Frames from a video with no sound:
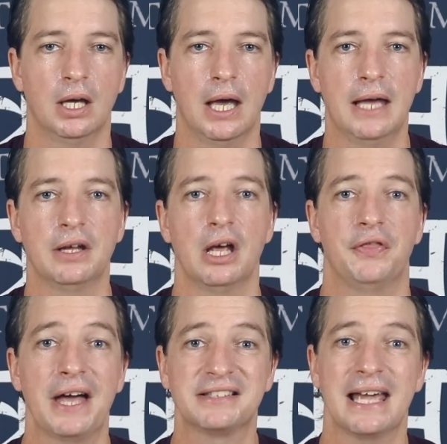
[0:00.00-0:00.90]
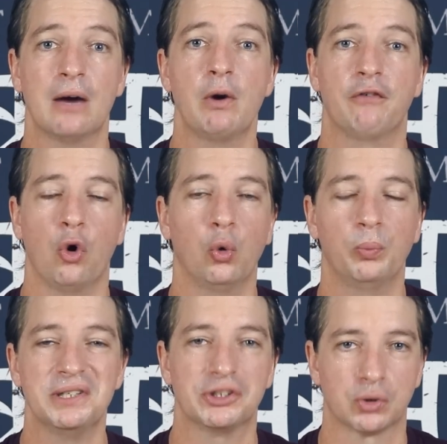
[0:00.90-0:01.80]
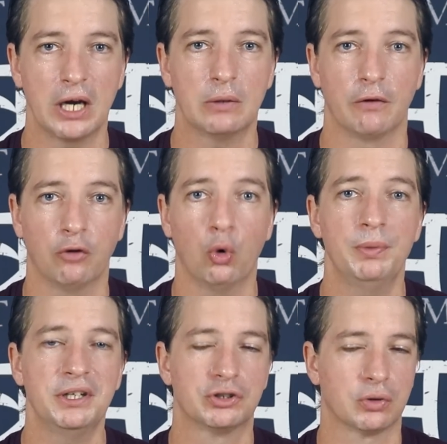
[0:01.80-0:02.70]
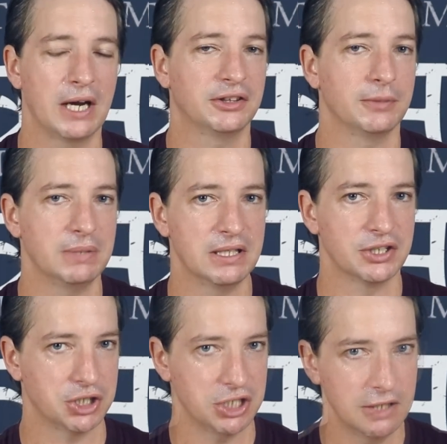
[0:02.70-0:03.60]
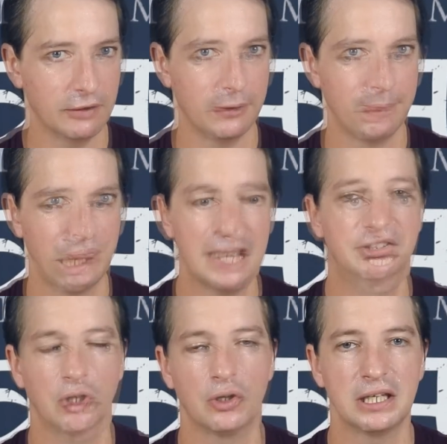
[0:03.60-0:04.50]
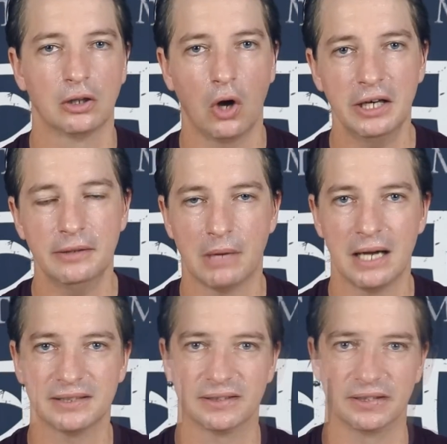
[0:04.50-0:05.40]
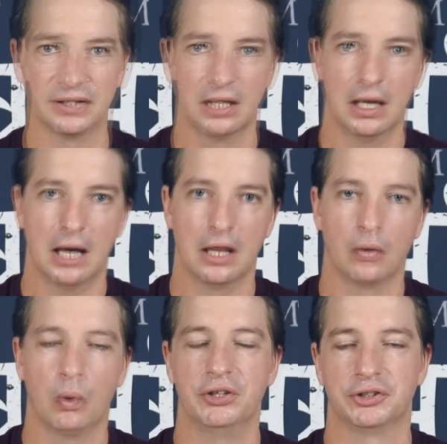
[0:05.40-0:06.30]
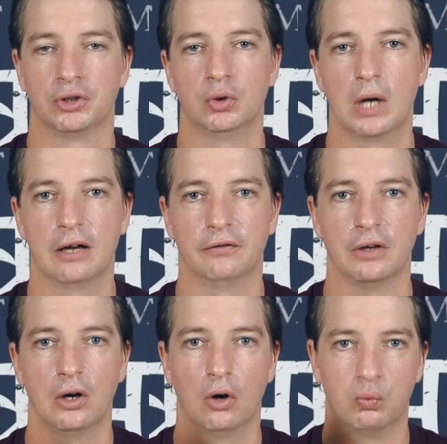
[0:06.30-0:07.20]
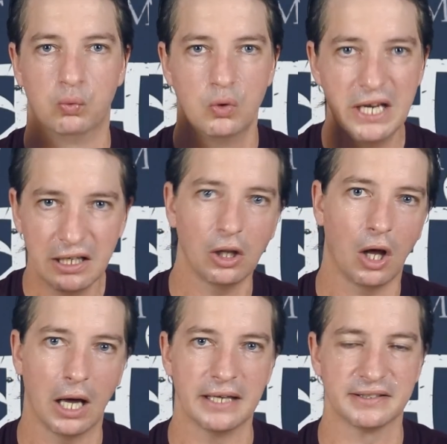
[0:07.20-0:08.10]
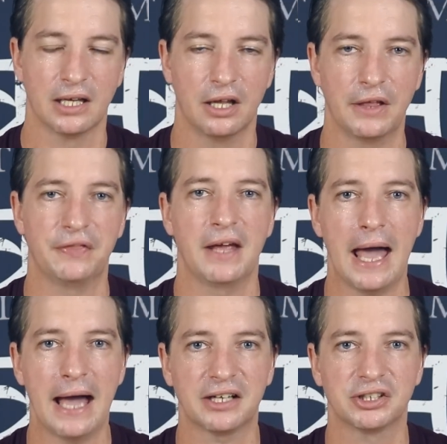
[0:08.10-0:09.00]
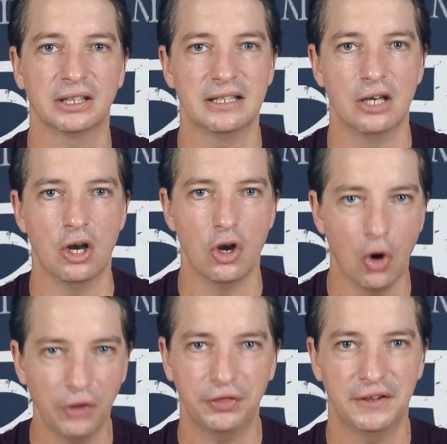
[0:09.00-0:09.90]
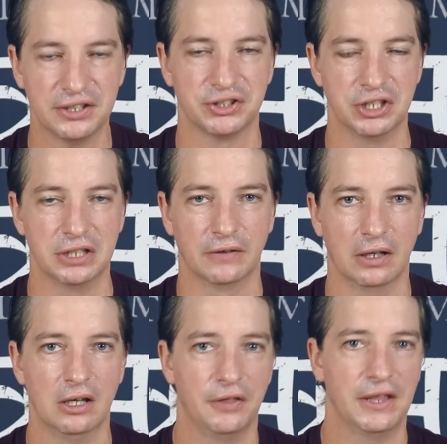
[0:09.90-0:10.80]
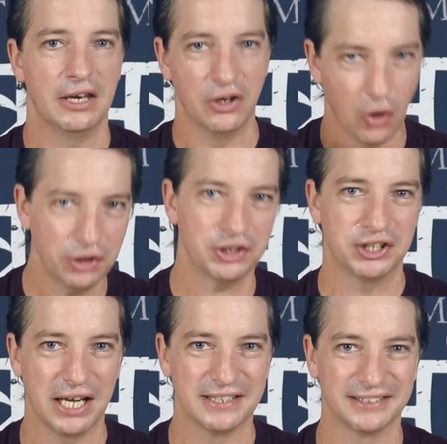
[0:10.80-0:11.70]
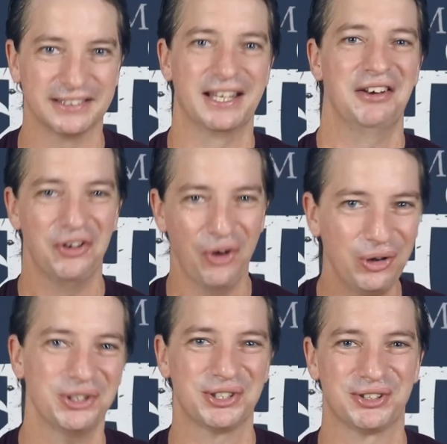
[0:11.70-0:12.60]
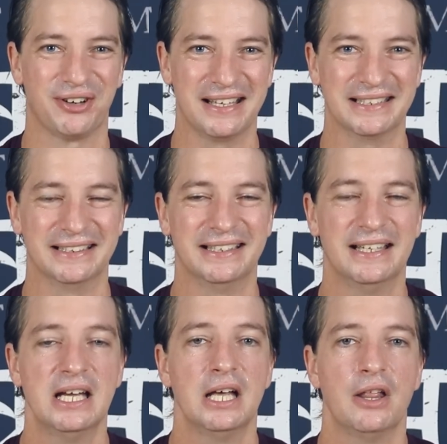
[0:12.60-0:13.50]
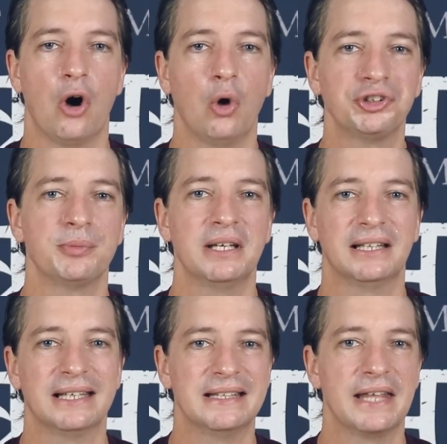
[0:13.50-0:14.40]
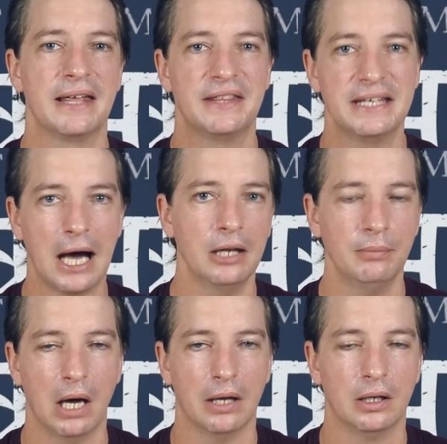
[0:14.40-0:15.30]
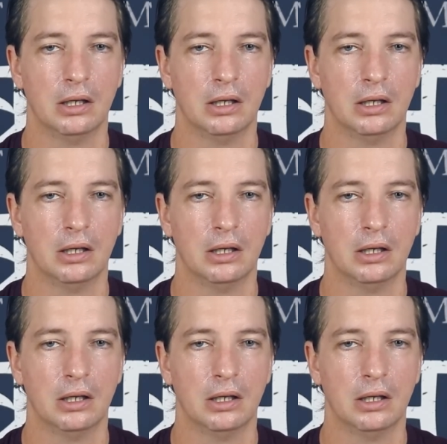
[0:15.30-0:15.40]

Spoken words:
And that's how we've all been trained. We've all been trained to be this jiva. And so the enlightened masters are the ones who have realized that they're actually not this jiva. They're not Jason. They're not Australian. Ultimately, they're the Atman.